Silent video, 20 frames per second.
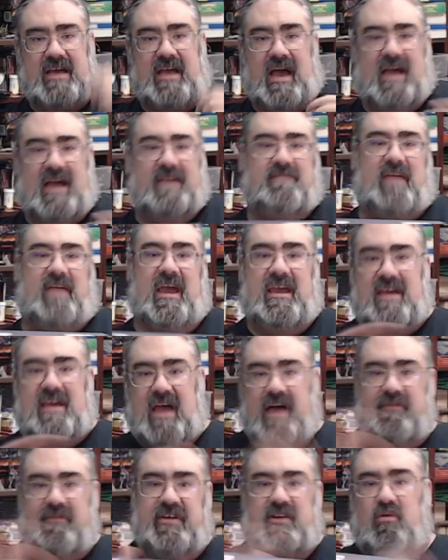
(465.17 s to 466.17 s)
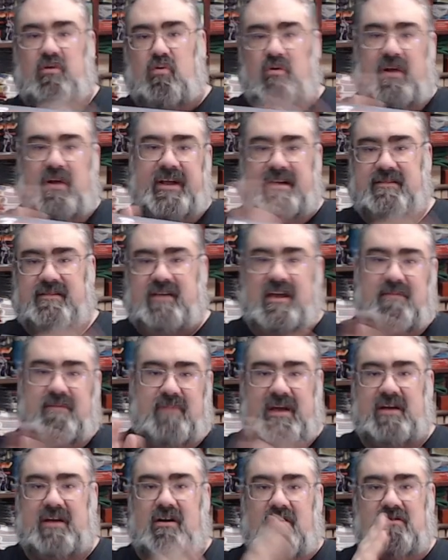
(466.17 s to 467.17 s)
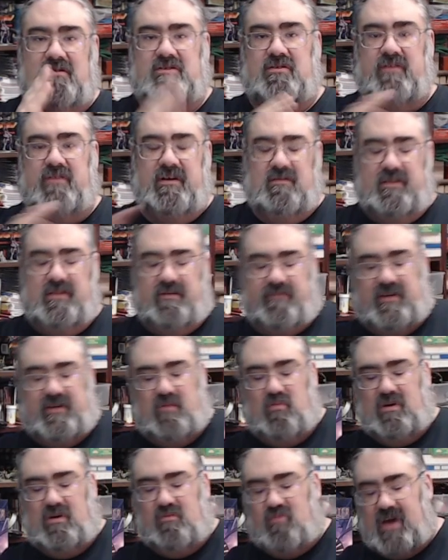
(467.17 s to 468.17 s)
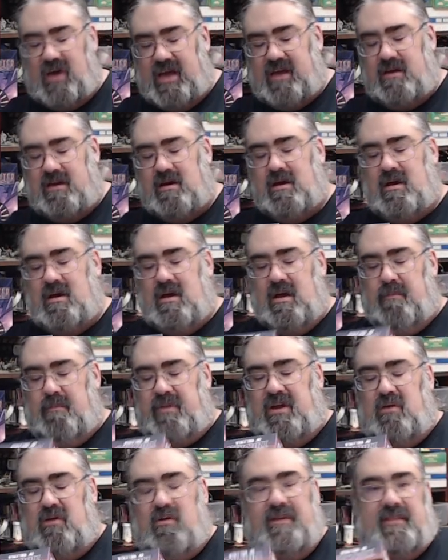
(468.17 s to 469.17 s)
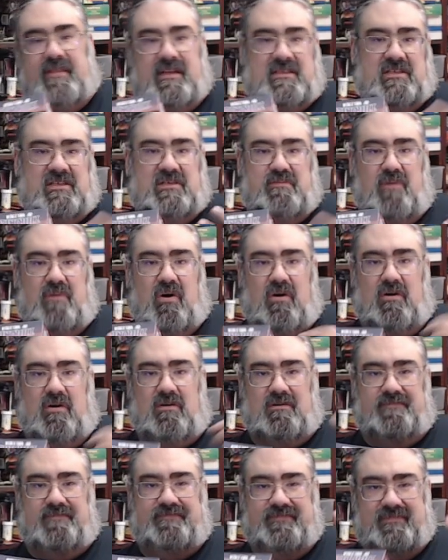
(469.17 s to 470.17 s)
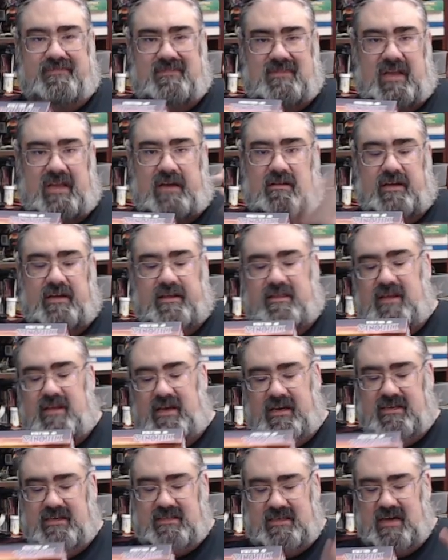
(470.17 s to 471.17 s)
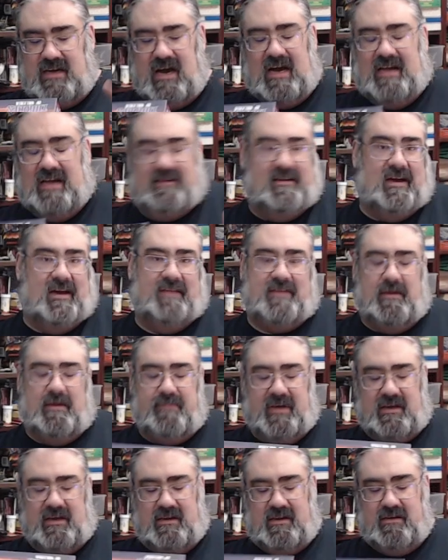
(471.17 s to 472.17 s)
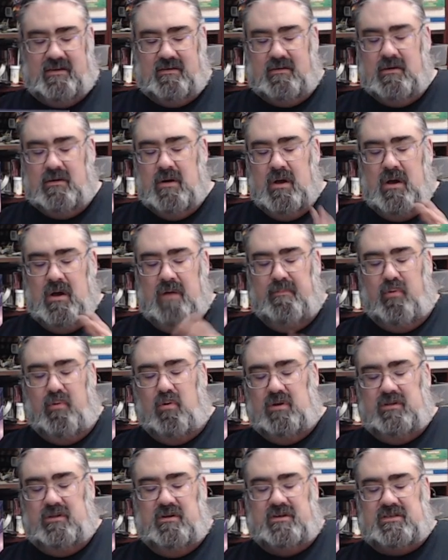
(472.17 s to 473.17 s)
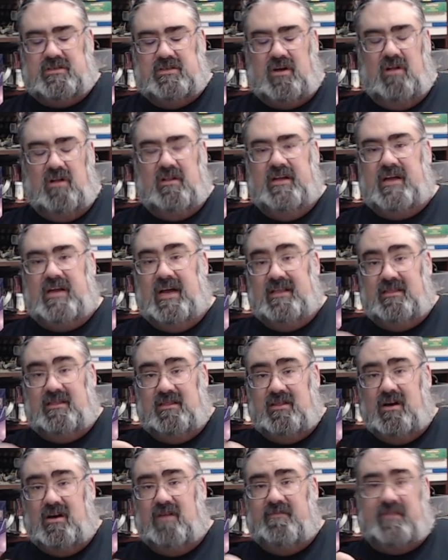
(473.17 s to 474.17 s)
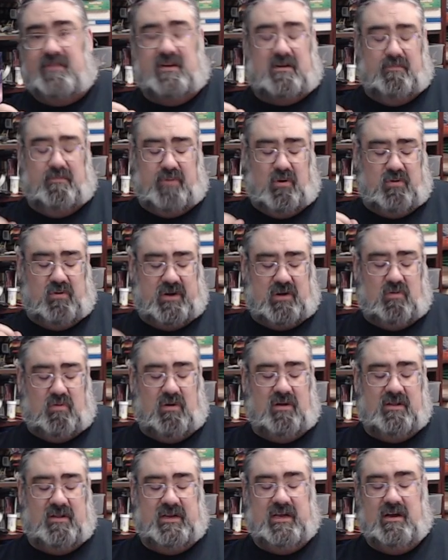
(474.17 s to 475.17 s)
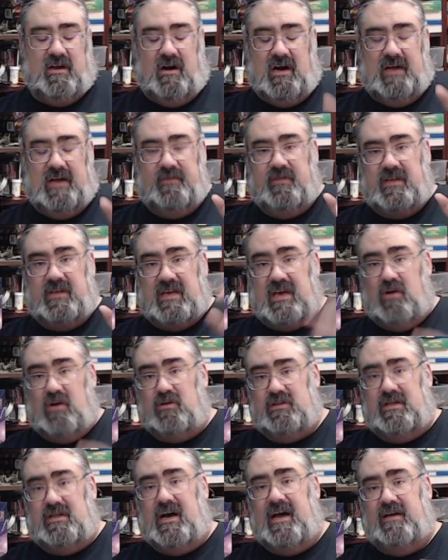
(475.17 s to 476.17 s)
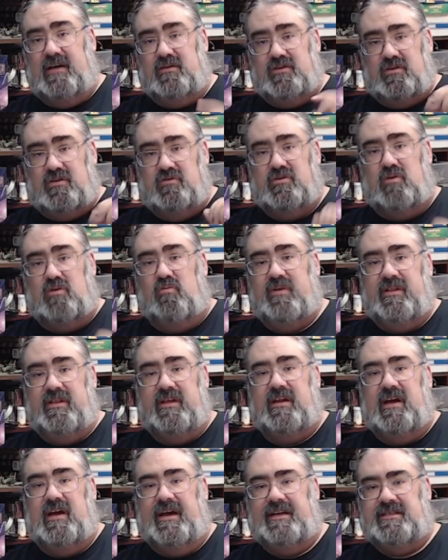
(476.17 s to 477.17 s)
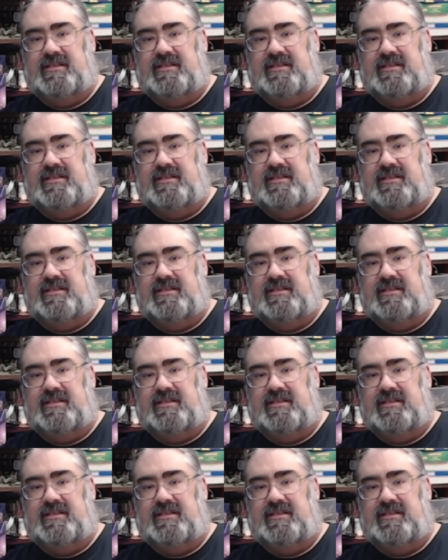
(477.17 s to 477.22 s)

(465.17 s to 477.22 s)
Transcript: hate having to orientate my cards so they only fit one way. But you know what? That's a small niggling thing. It's not that big a deal. Board looks solid. I love the component quality on the guild tiles. Those are really nice.